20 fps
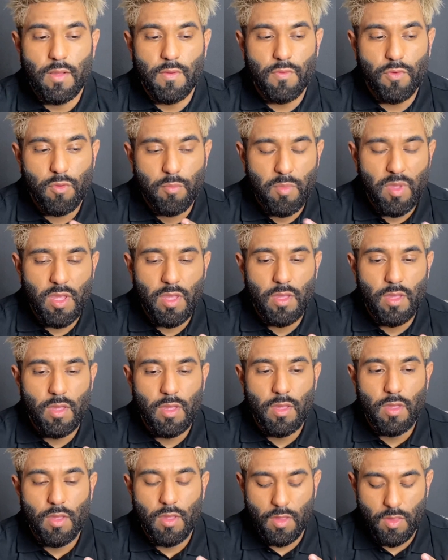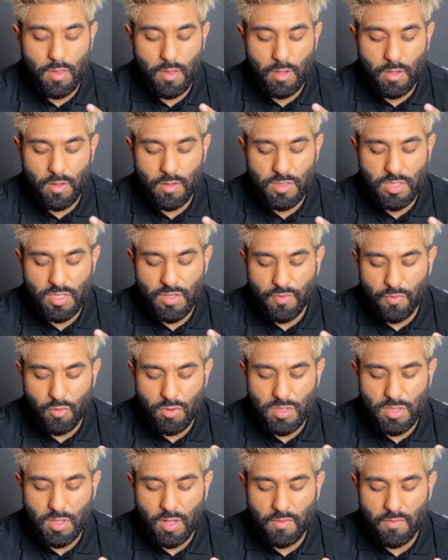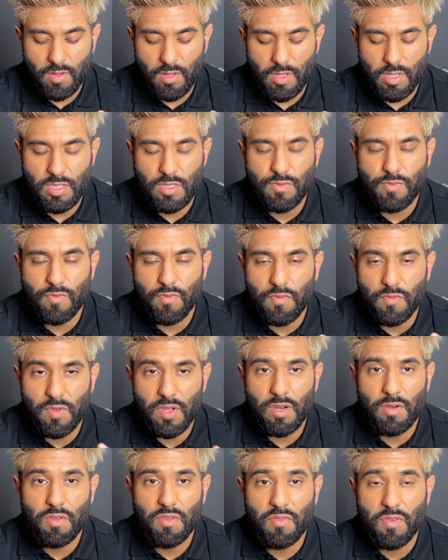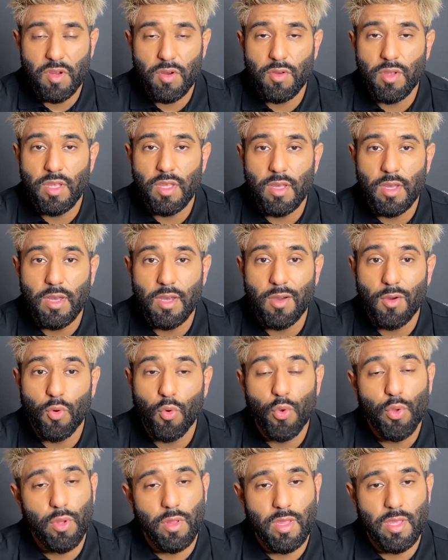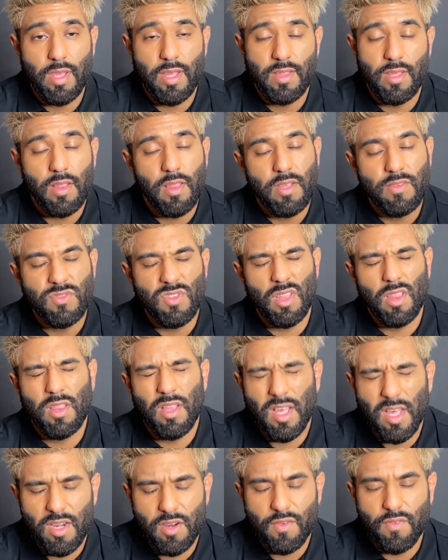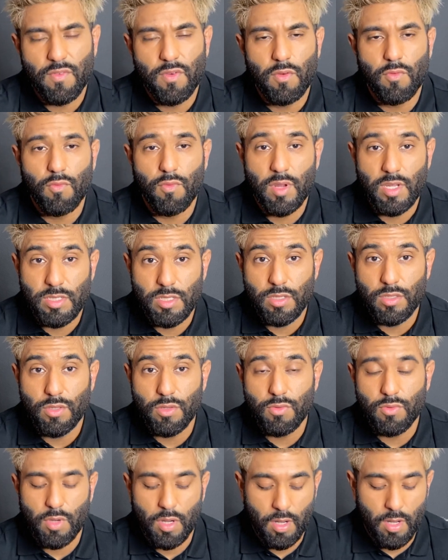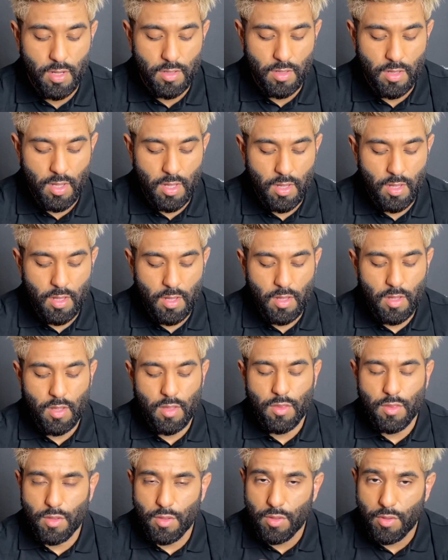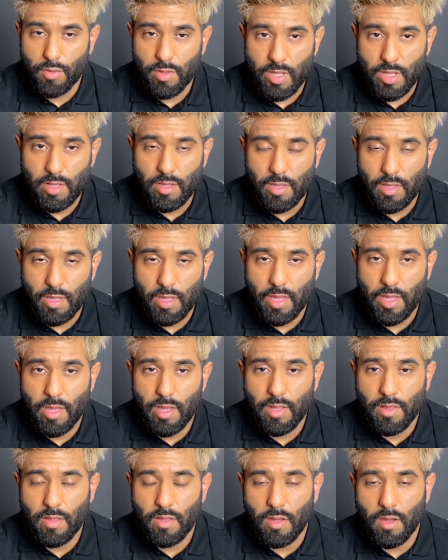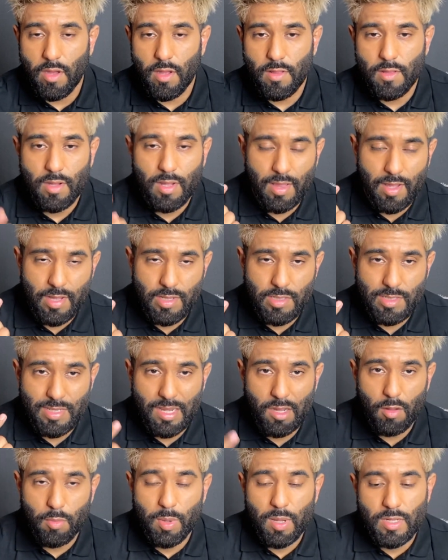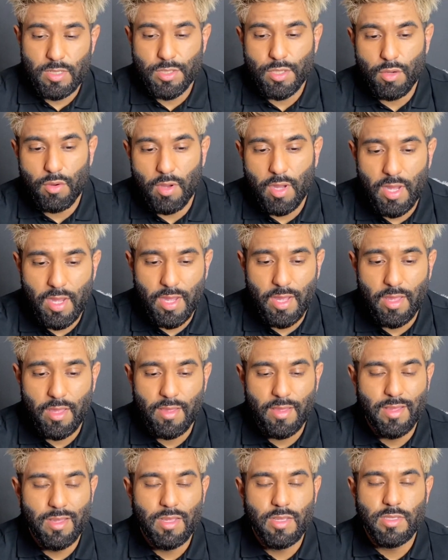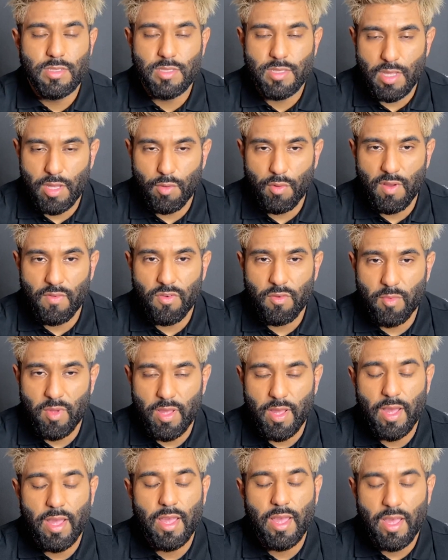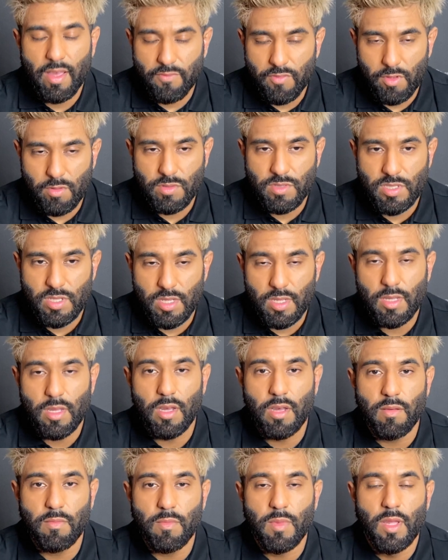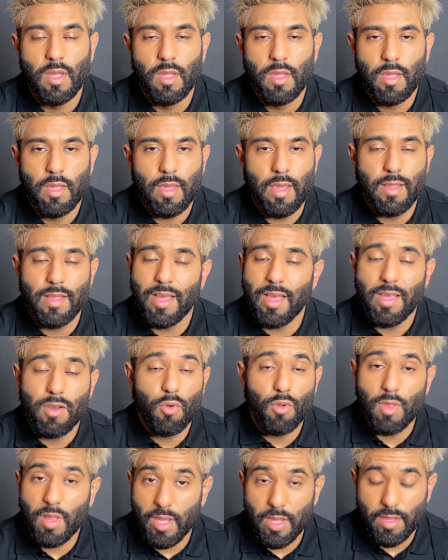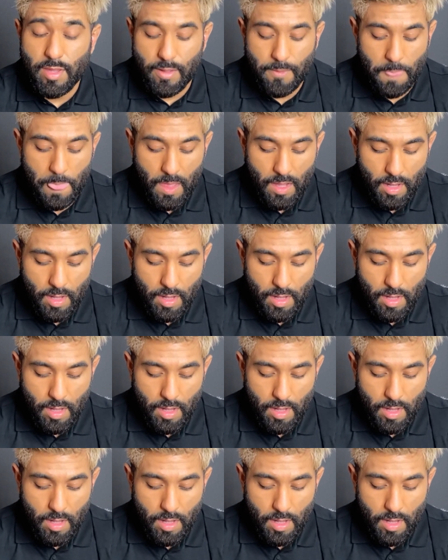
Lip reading: For me, the C4 solvent is very, very oily, and it leaves a lot of residue on the unit and on the client's scalp. So I stay away from it. I have used it, and I don't like it,